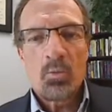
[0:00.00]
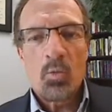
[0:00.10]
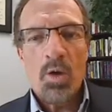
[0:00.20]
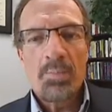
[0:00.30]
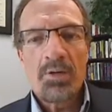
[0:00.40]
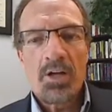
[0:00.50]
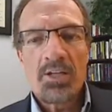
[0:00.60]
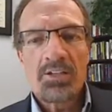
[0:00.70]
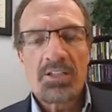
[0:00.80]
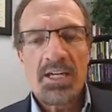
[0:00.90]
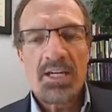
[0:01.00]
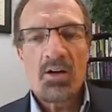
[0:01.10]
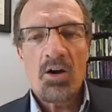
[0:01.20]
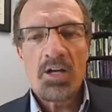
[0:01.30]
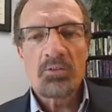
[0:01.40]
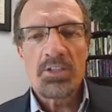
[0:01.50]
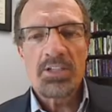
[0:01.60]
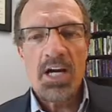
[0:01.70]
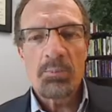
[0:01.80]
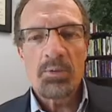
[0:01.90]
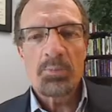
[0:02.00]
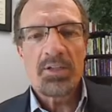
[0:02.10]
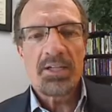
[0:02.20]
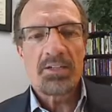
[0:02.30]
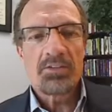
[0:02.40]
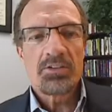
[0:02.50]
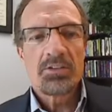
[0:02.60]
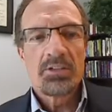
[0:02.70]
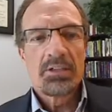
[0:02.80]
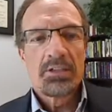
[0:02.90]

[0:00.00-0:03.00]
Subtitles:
webinar today on retirement plans.